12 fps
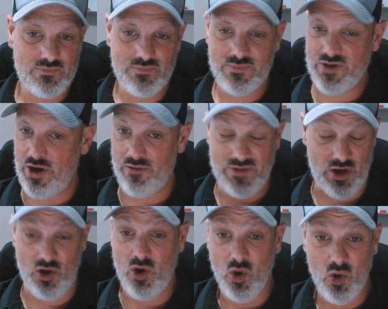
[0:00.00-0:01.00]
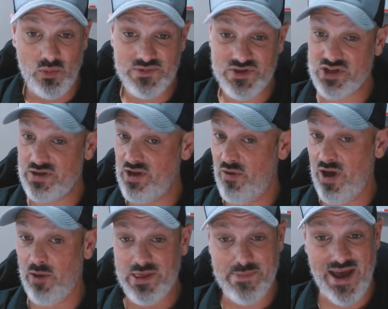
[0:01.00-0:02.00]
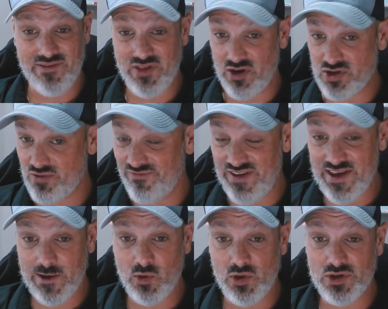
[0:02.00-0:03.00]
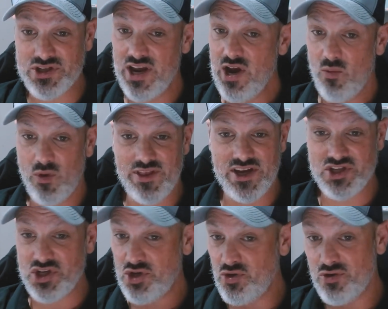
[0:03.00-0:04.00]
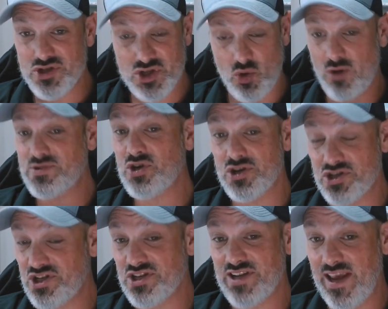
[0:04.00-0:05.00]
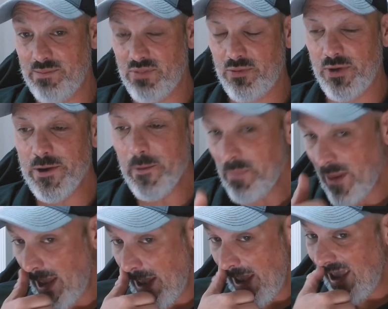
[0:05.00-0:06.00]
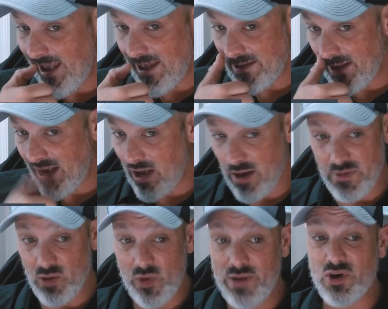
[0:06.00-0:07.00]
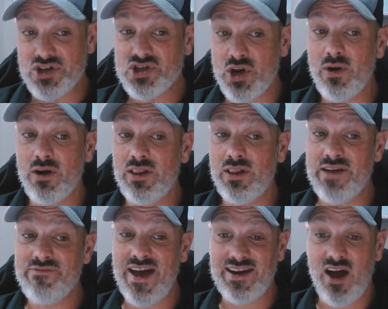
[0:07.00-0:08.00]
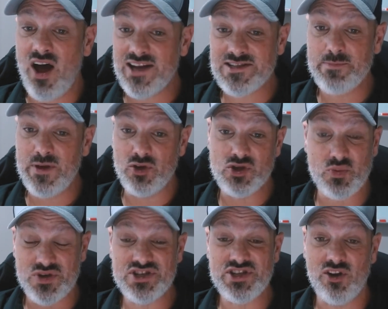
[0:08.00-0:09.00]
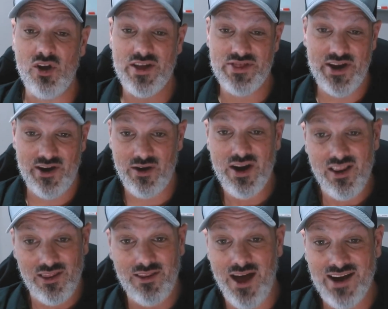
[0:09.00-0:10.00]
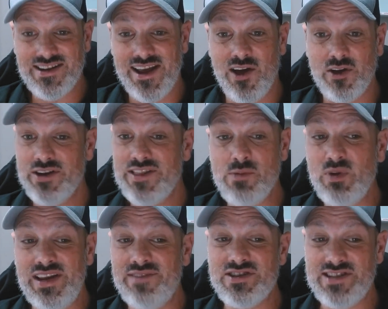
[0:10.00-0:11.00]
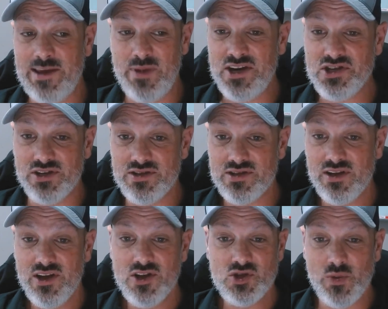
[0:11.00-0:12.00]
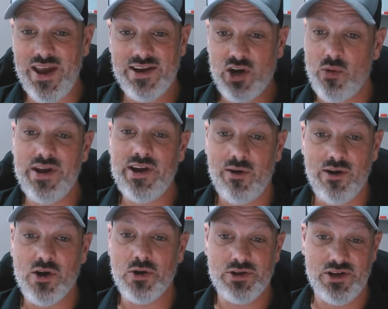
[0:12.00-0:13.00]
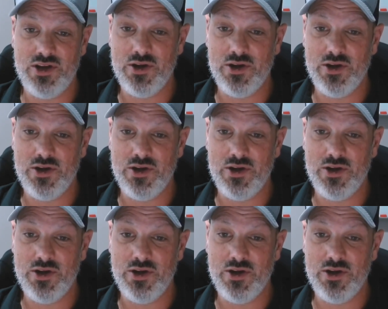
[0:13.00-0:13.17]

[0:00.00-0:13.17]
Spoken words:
their homes, helping them out of their vehicles where this huge storm surge just came through. And we were so early. In fact, hospitals were still on their lockdown. They wouldn't even take patients. So we had to create our own,